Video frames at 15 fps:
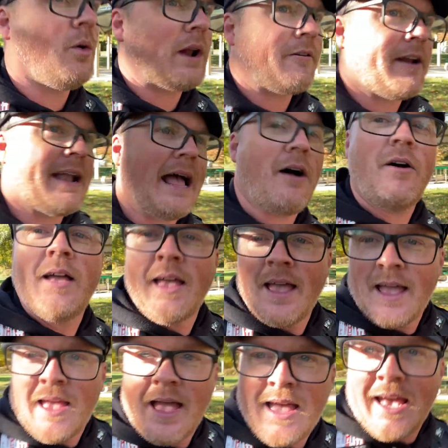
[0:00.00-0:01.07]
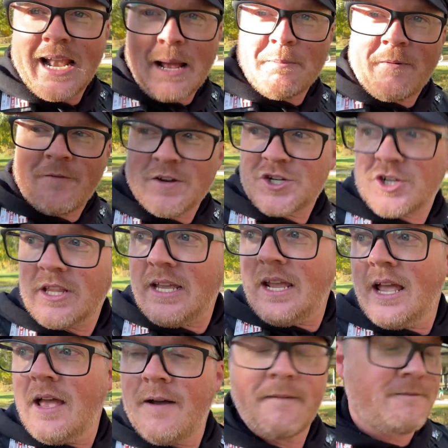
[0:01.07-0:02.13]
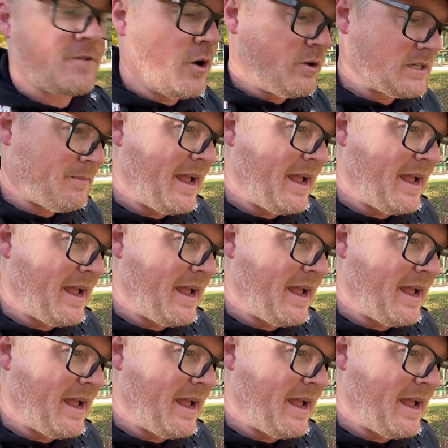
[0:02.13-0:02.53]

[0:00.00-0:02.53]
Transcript: out right now. And I'm officially frozen.